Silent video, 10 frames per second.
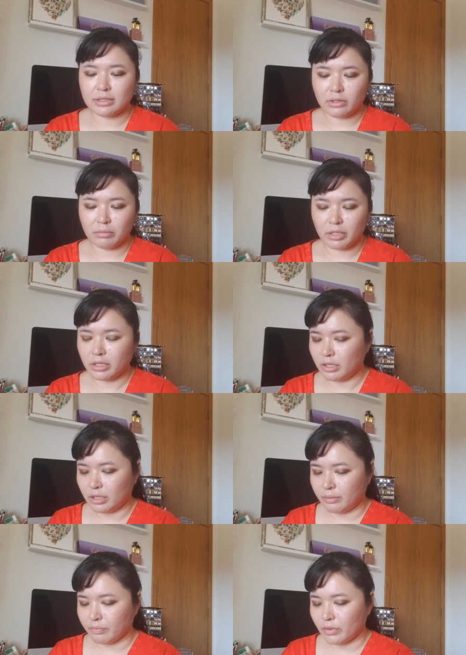So I'm gonna,
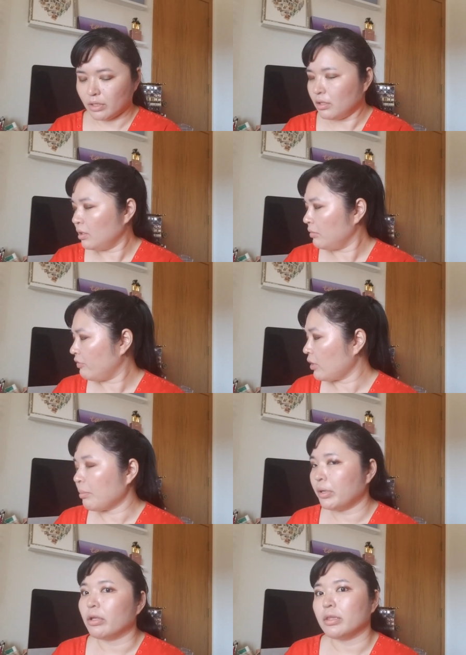um, before I
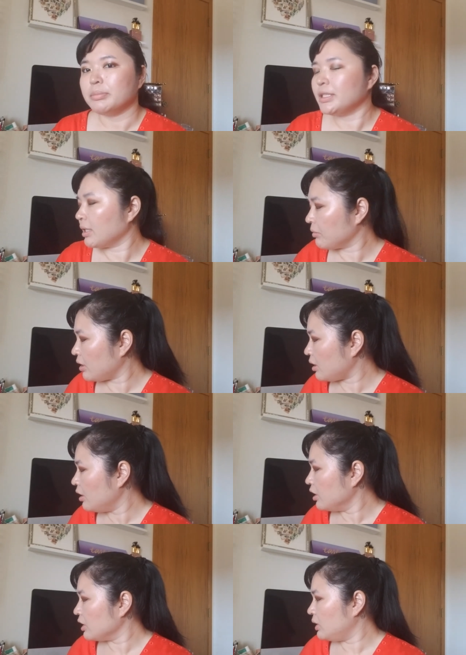put on lipstick, I'm gonna
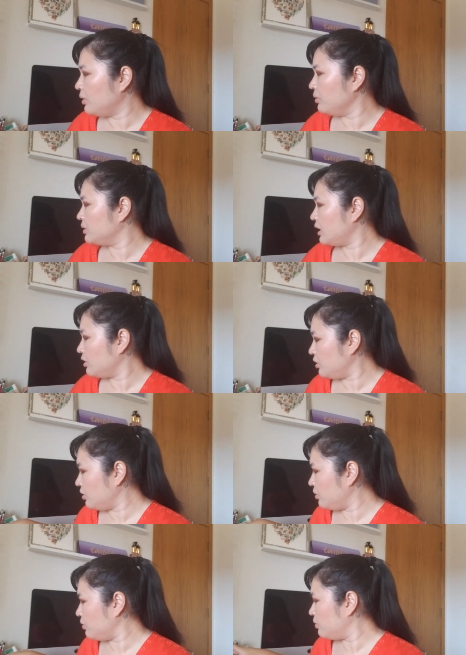use a
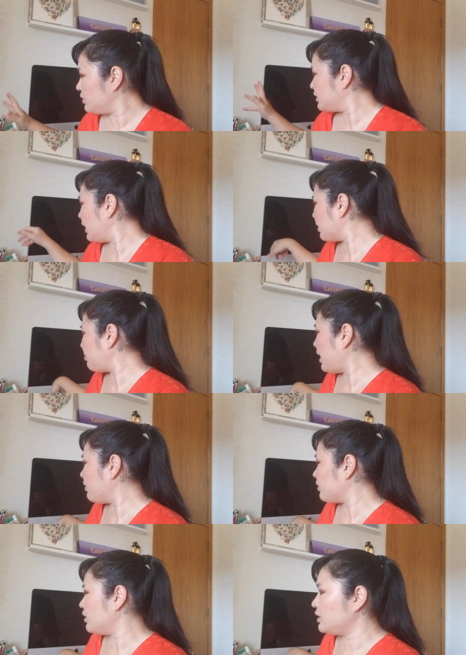new setting
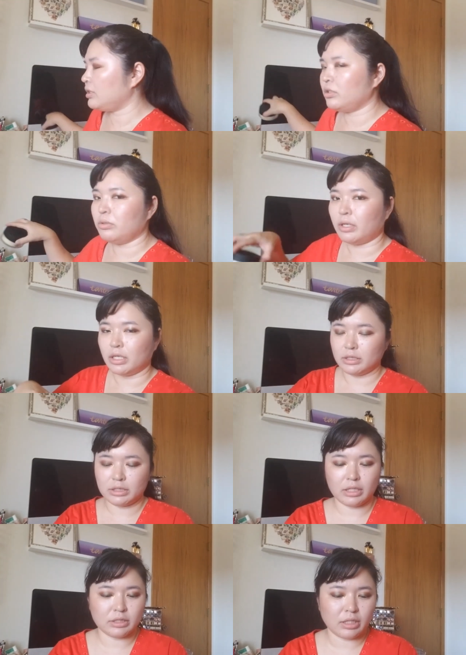powder. It's the new
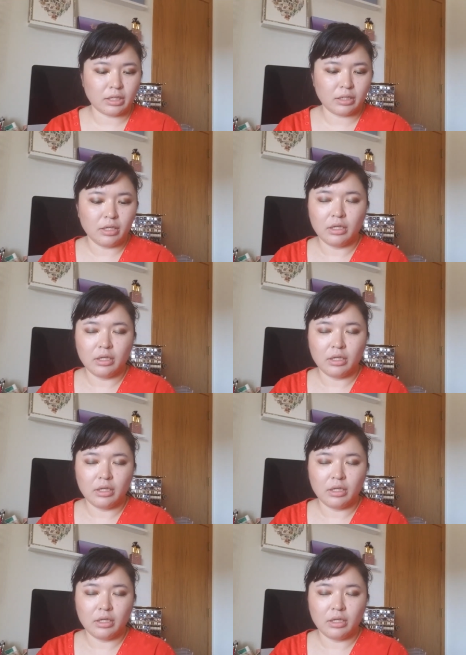Anastasia